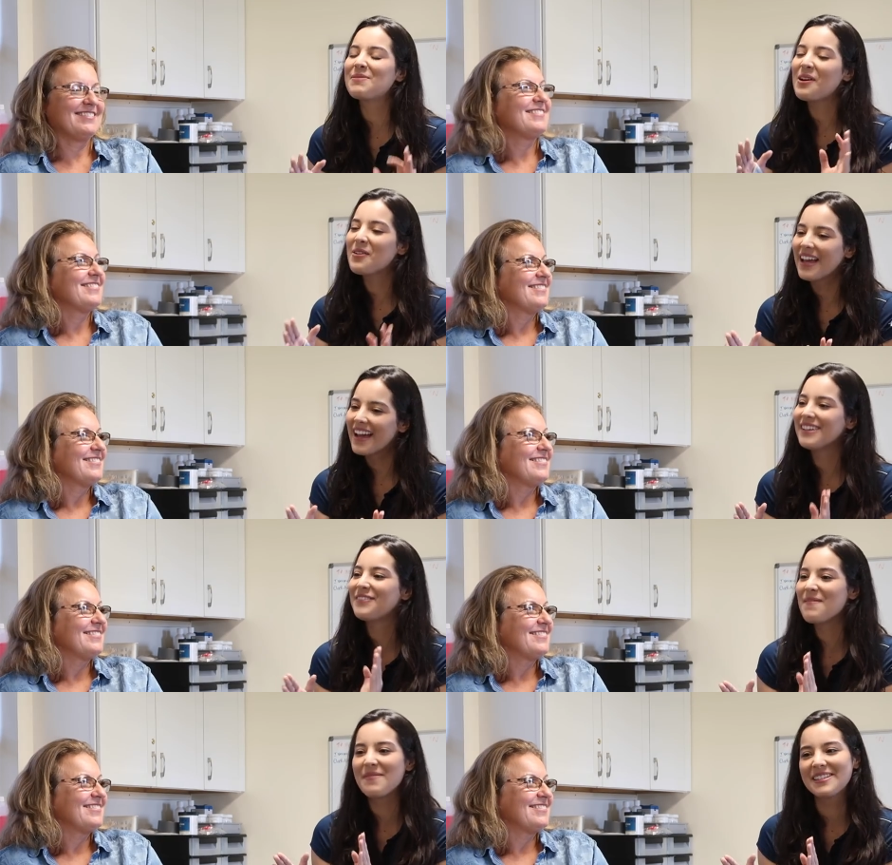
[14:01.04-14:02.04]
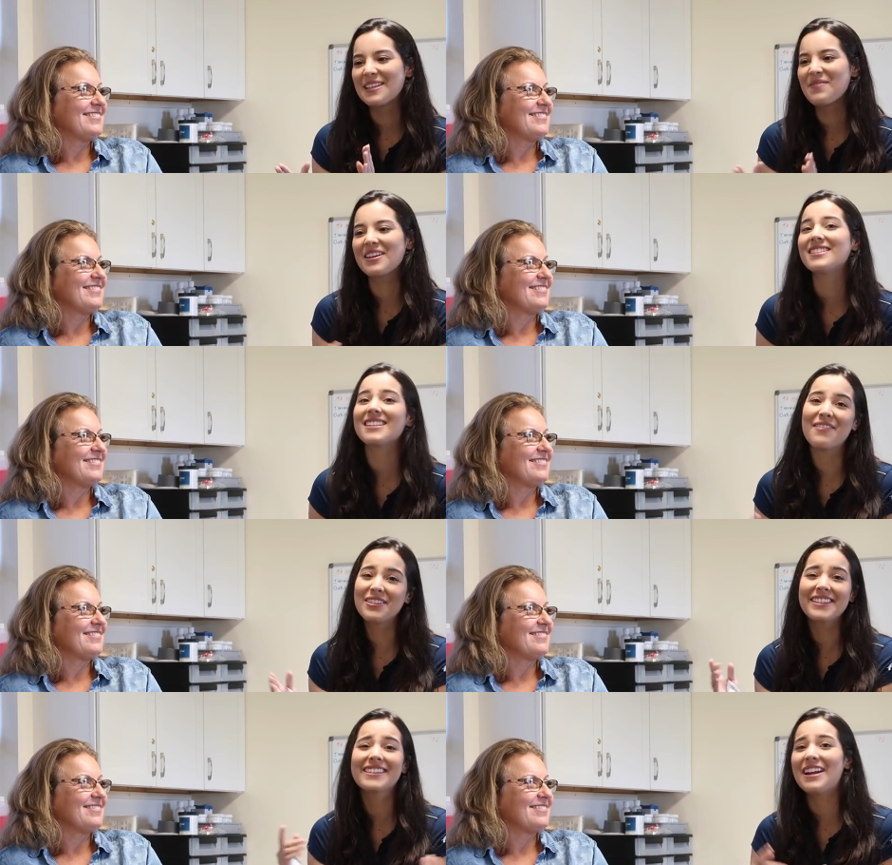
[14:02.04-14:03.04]
Speaker 1: to be okay if I miss it because
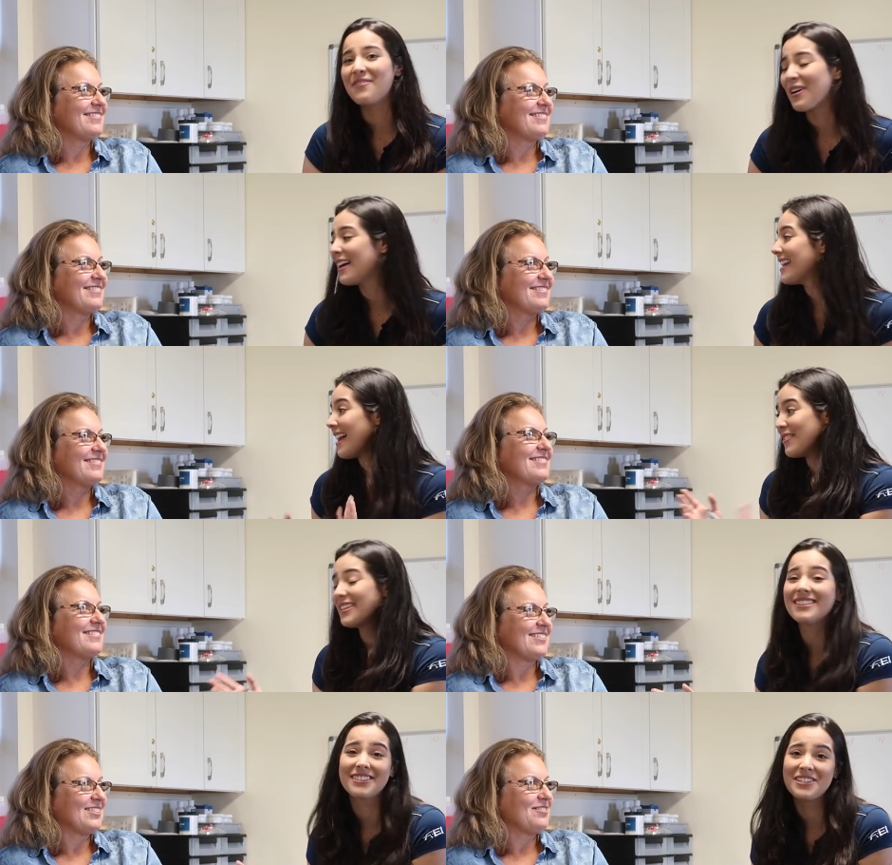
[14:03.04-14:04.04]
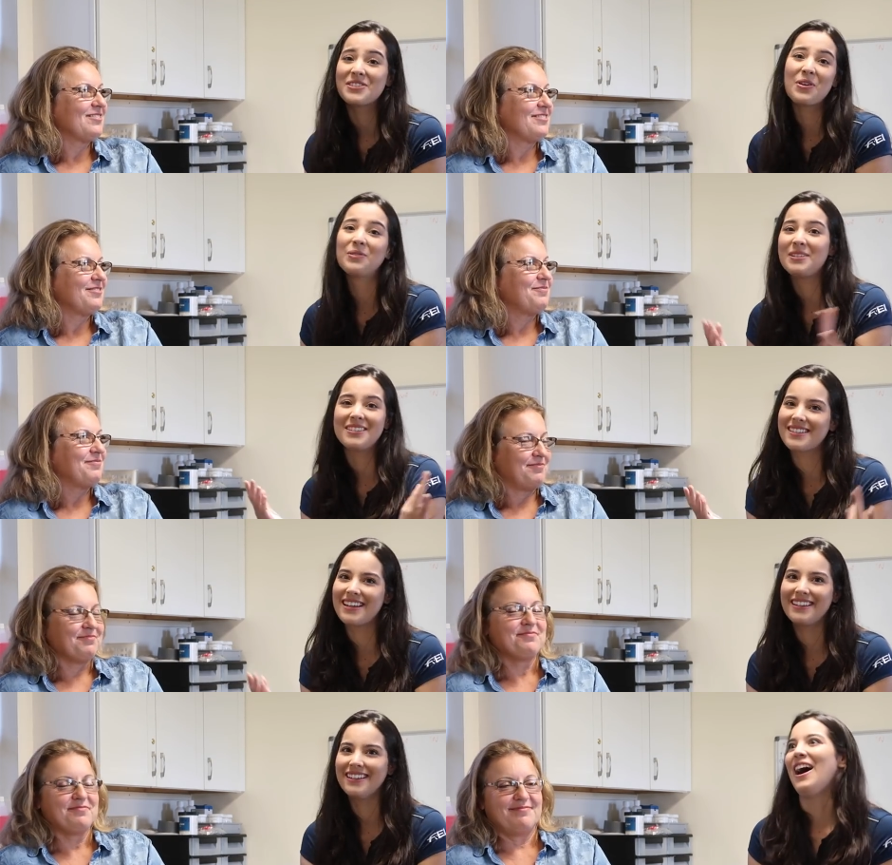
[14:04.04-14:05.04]
everything that I've read and everything that she's told me
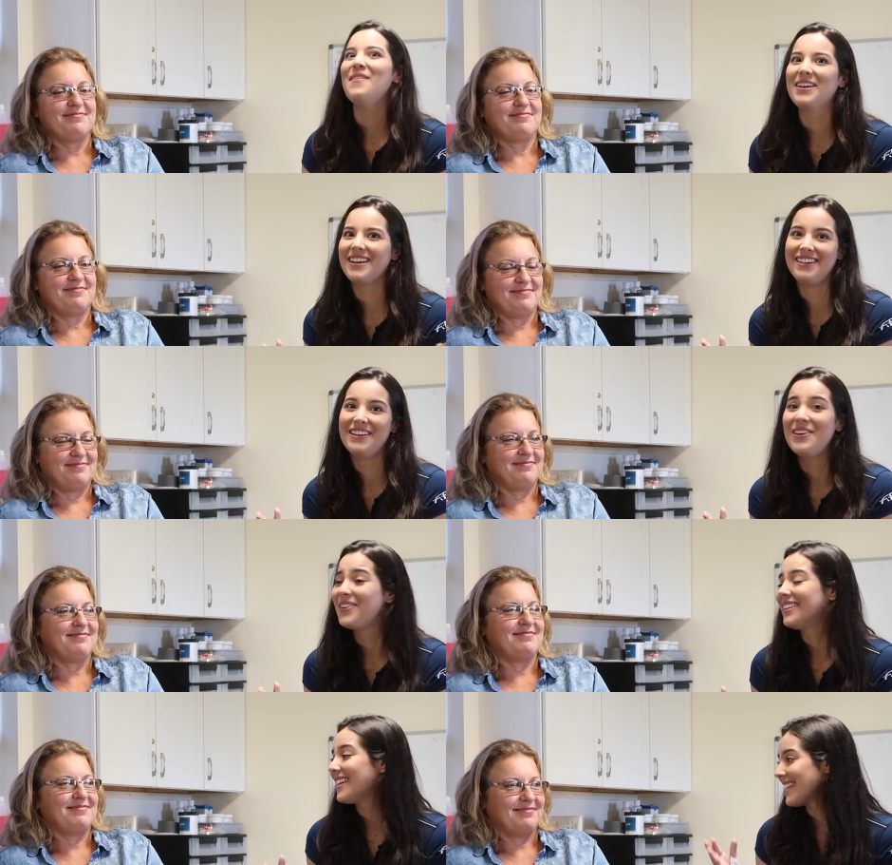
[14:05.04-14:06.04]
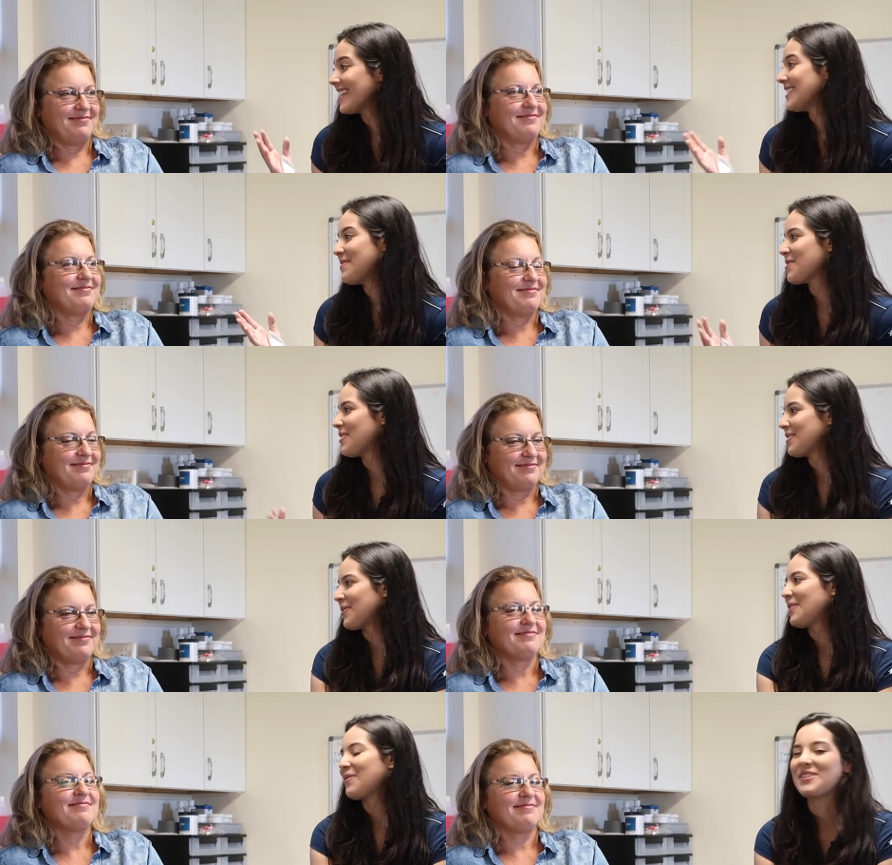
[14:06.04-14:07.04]
is like, how am I gonna know unless I sleep with
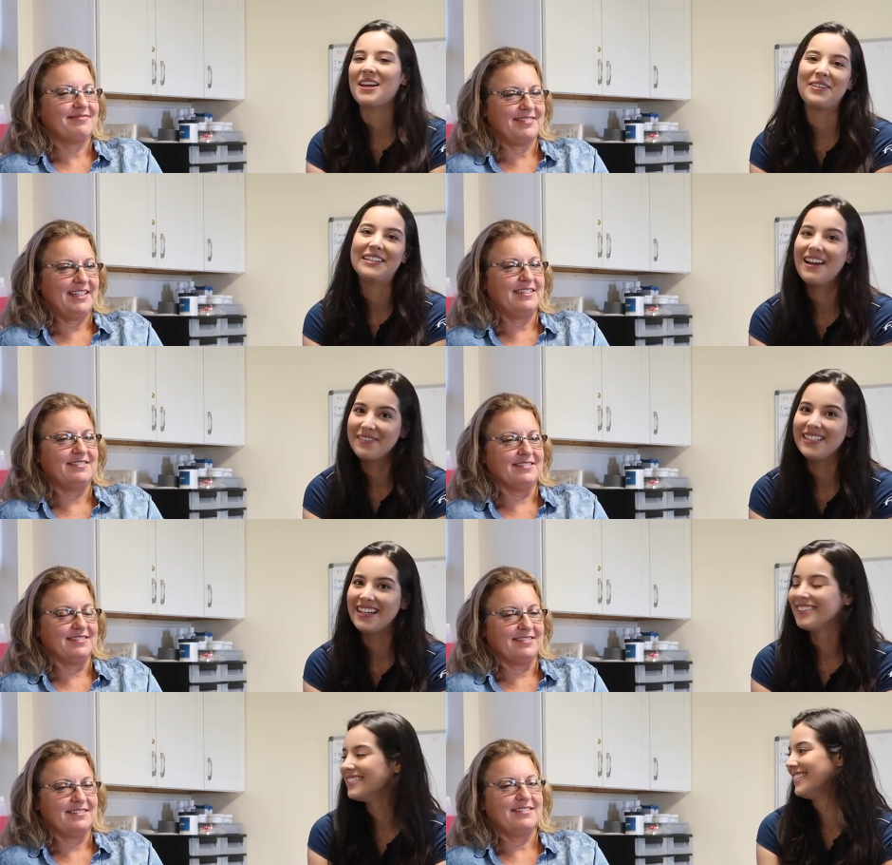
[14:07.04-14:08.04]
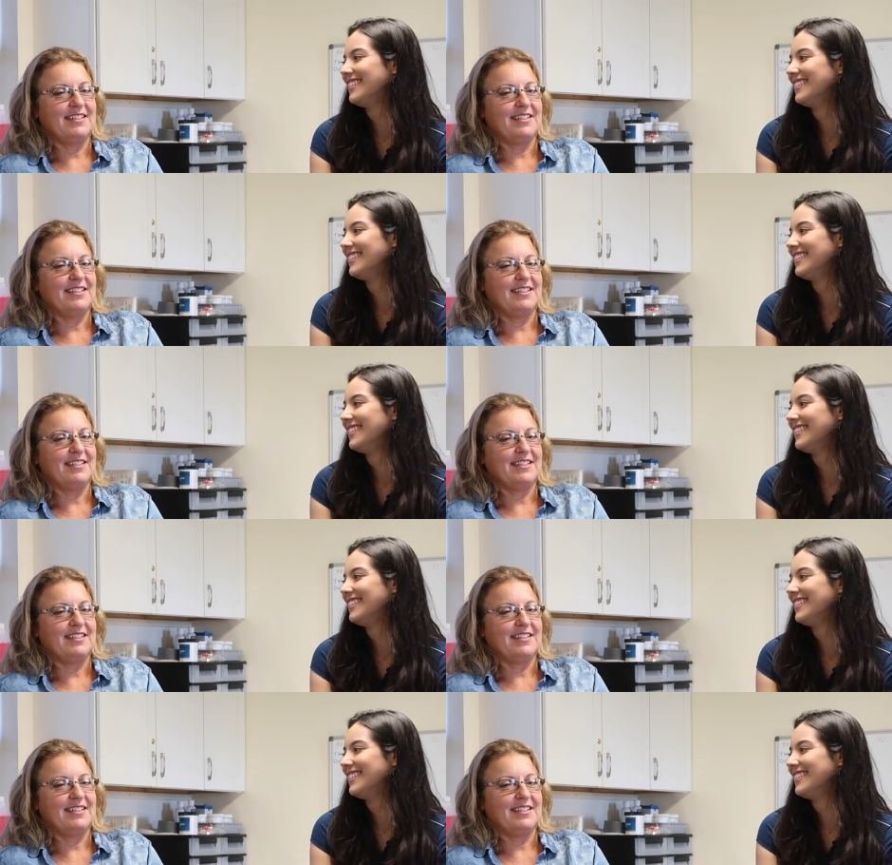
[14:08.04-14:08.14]
her 24/7 yeah. every day,